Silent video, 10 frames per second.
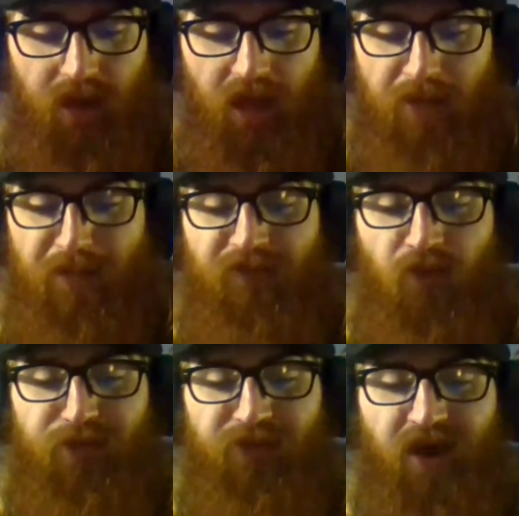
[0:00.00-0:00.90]
And before
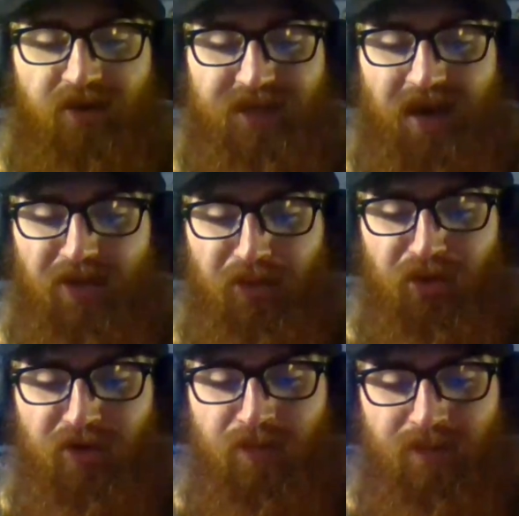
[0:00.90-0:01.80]
Fox got in the
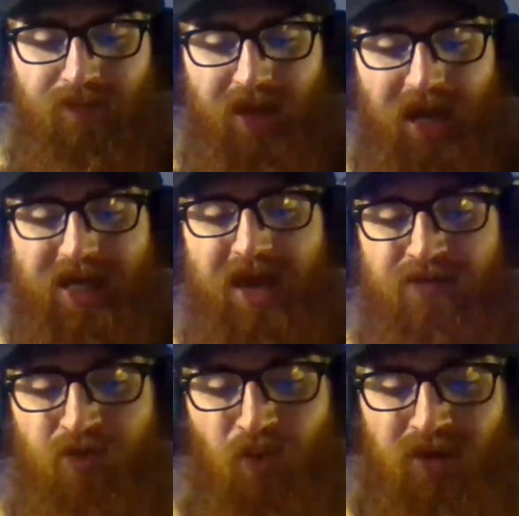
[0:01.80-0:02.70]
room, I gave
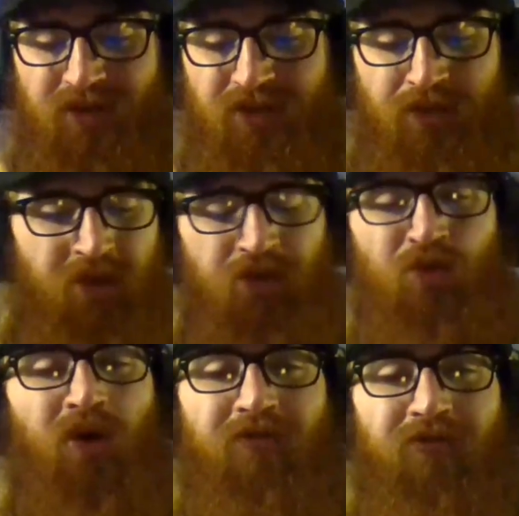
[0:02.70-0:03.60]
you one so that you
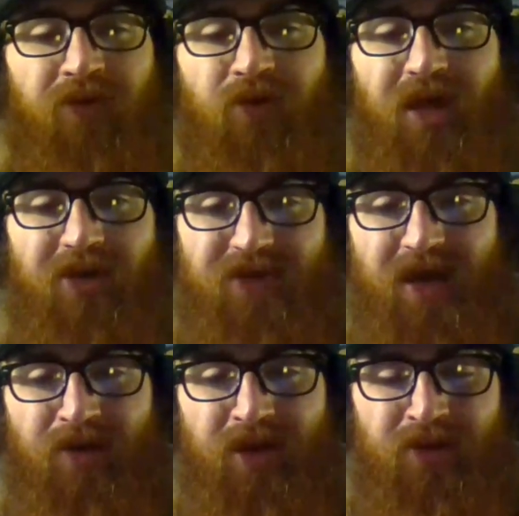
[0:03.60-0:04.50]
wouldn't feel left
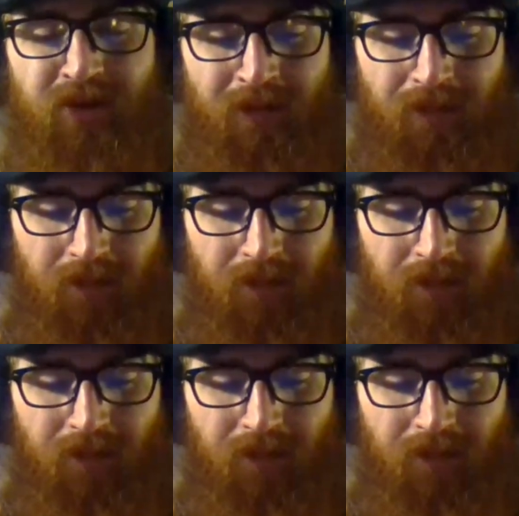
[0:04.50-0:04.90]
out either.